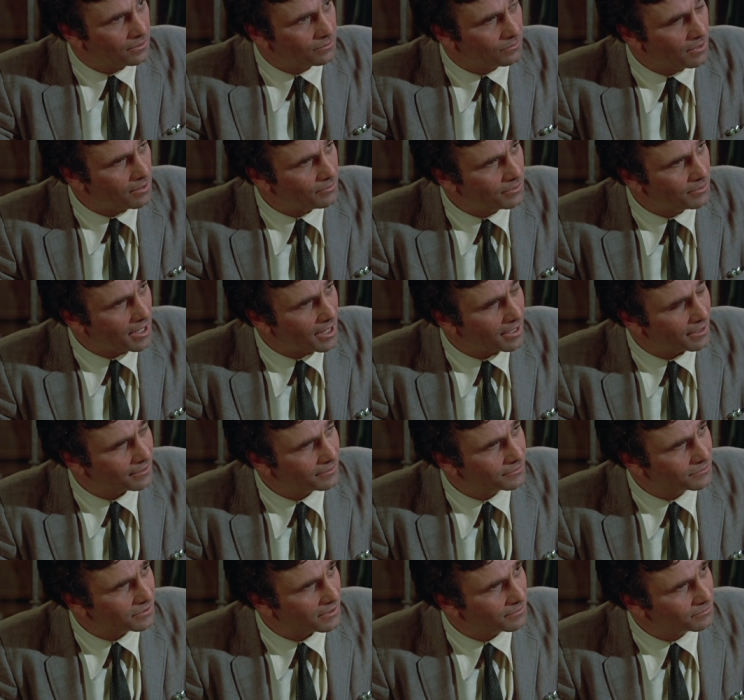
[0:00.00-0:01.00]
Well, we had a
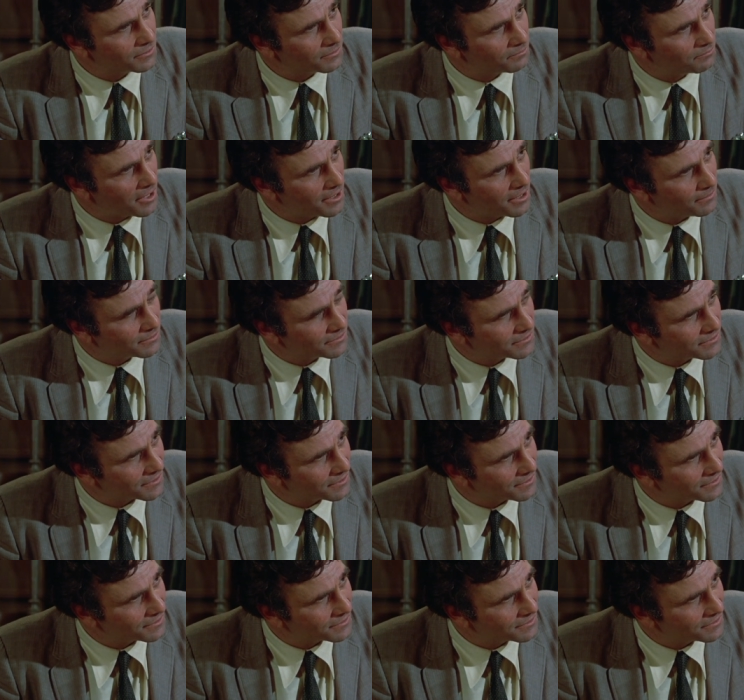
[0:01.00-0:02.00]
little trouble with a
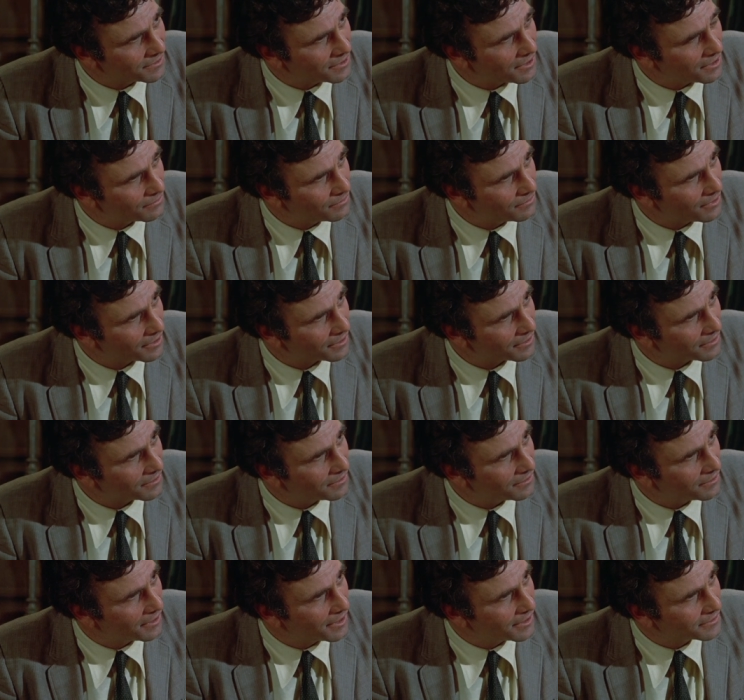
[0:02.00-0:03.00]
babysitter. You see, our regular
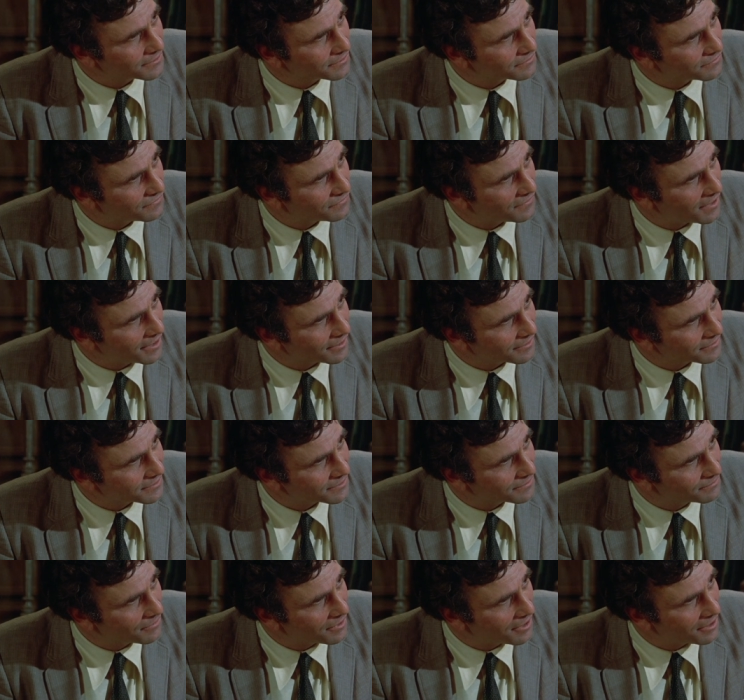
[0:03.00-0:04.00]
girl has her finals
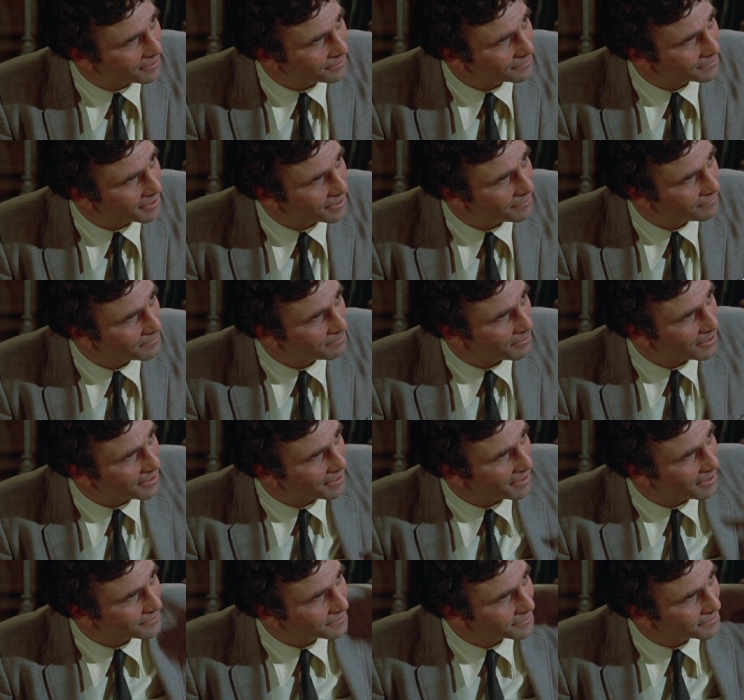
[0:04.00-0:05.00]
tomorrow, and
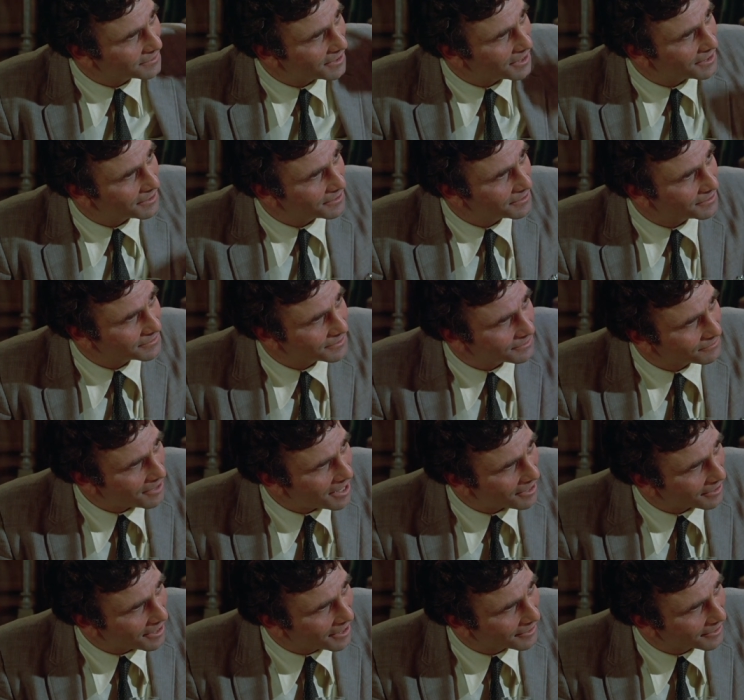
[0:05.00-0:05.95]
everybody else is down there at the rock